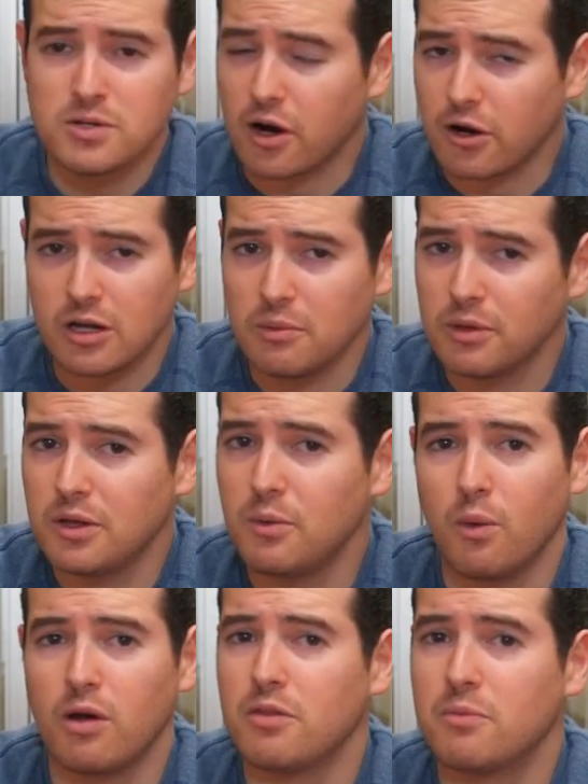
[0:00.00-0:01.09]
is arguably
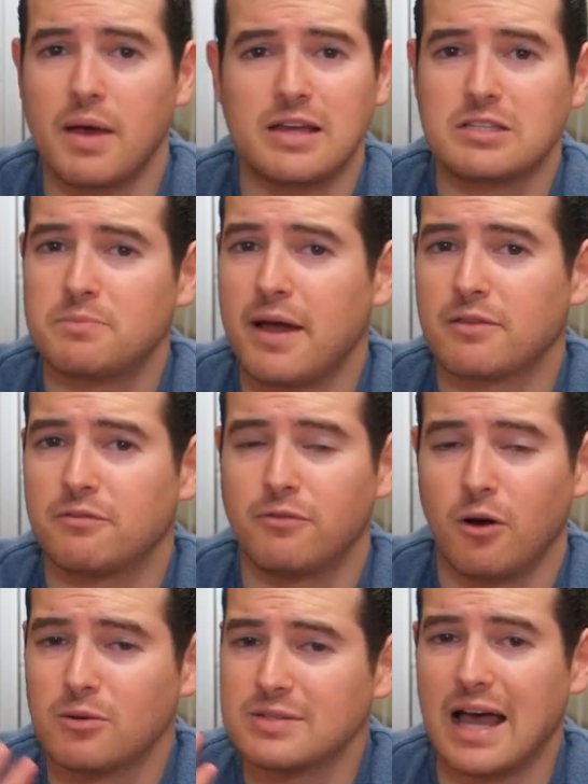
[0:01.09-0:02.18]
one of the best spec'd
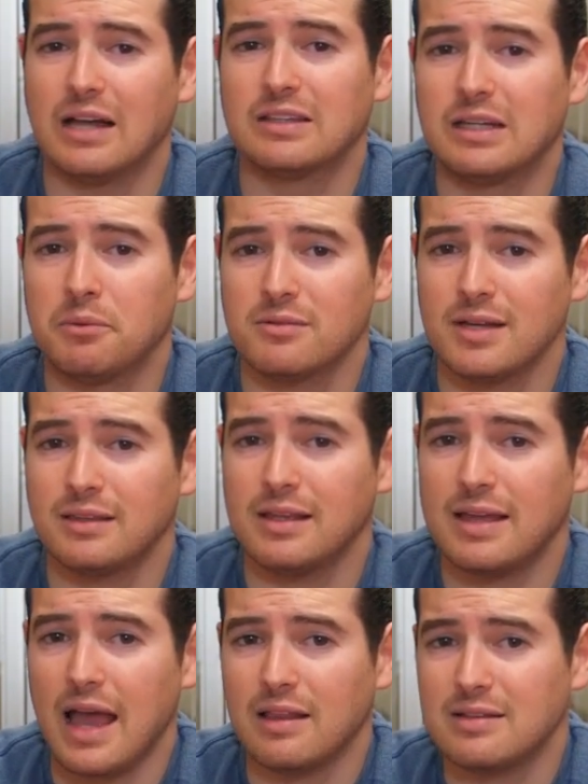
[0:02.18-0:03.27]
phones out there, but looks like the
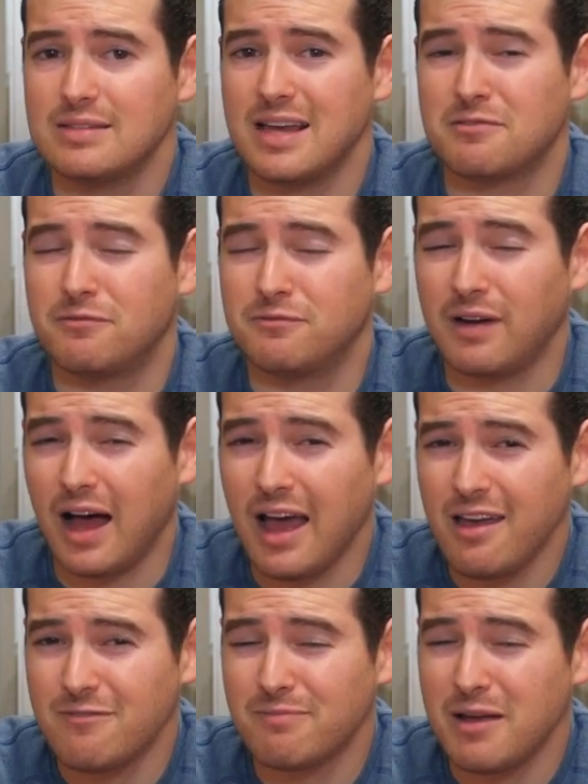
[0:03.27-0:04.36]
Galaxy
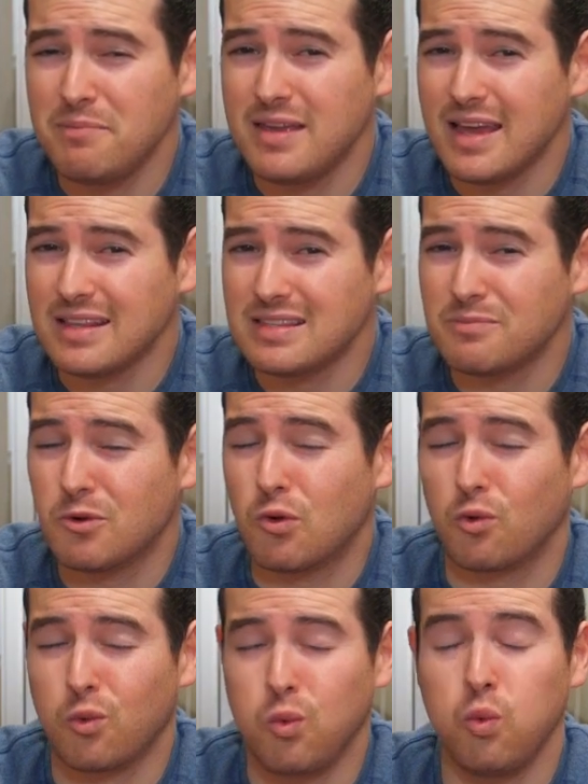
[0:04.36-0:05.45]
S5 might be getting some
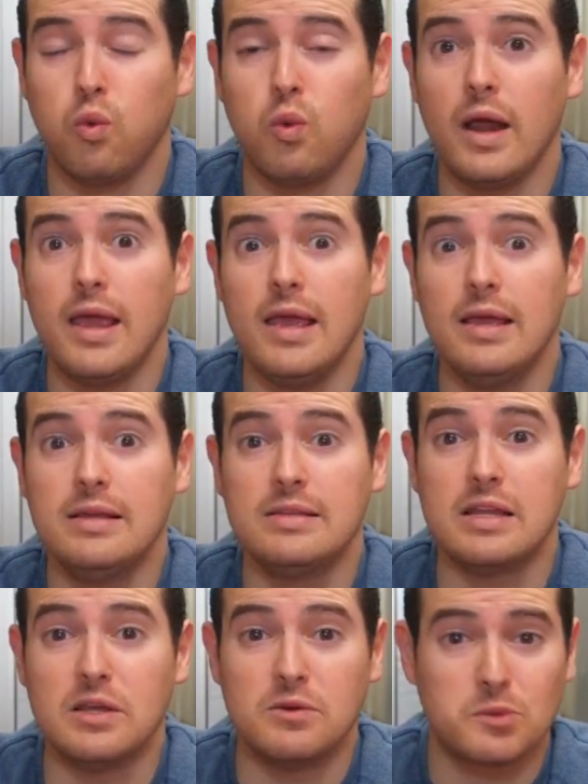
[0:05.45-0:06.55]

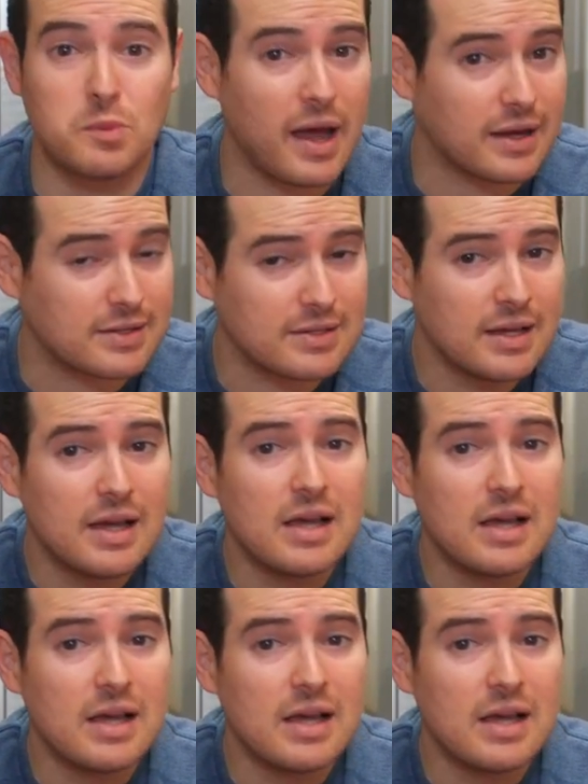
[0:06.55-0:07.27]
crazy new specs.